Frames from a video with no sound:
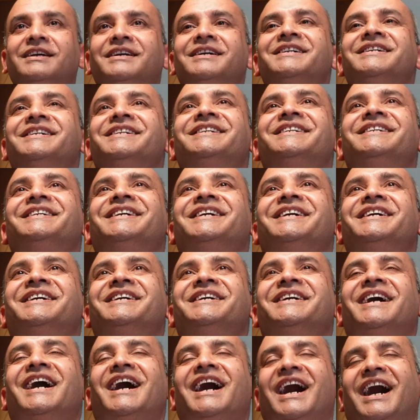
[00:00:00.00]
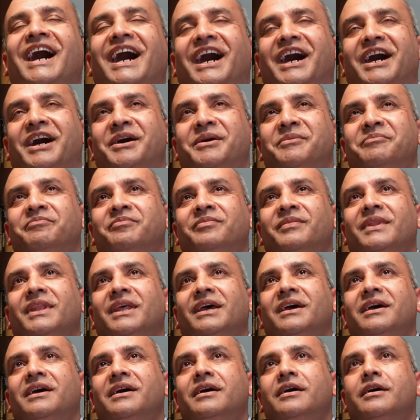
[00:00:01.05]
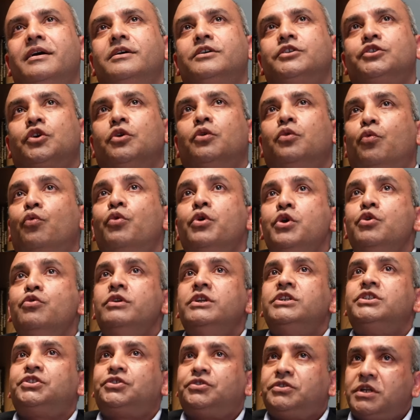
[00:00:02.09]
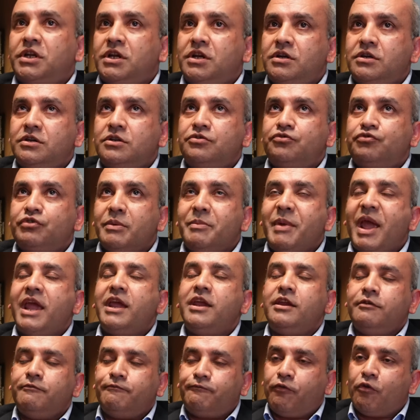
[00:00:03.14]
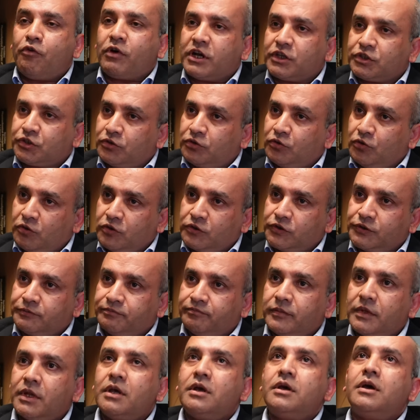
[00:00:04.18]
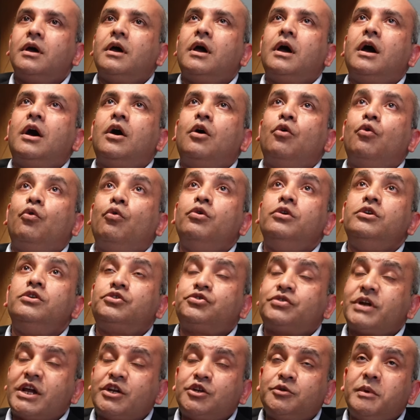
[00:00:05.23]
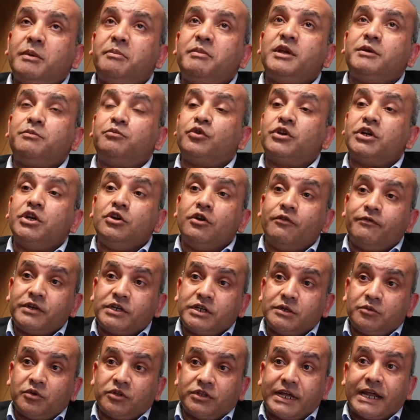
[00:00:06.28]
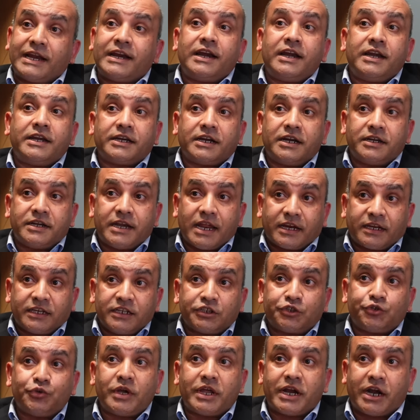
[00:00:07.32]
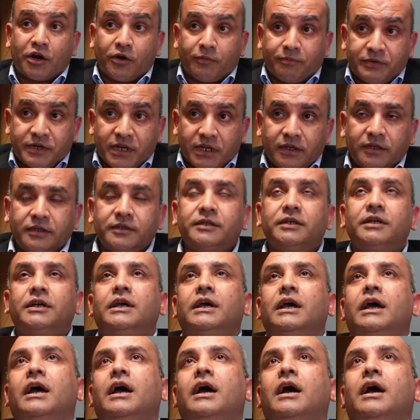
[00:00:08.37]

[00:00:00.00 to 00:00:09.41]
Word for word: Very important. Um, so we will still remain focused on those. We'll try to be a bit more innovative on the analytical techniques we are adopting. Mm -hmm.